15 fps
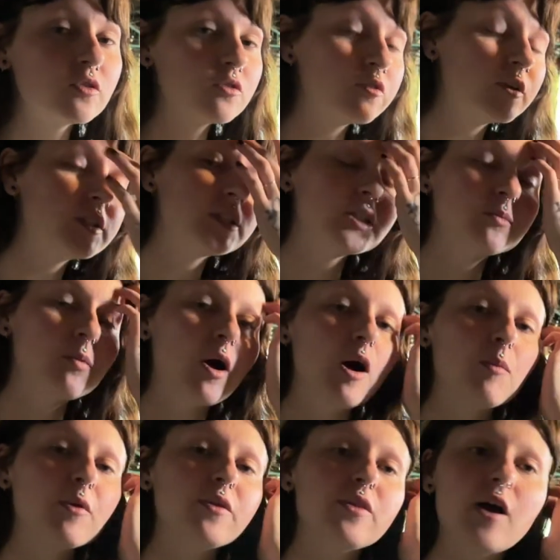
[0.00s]
for
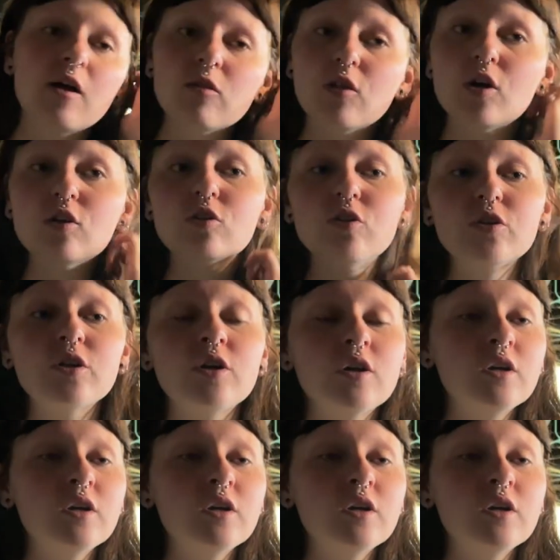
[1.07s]
Depop in that load.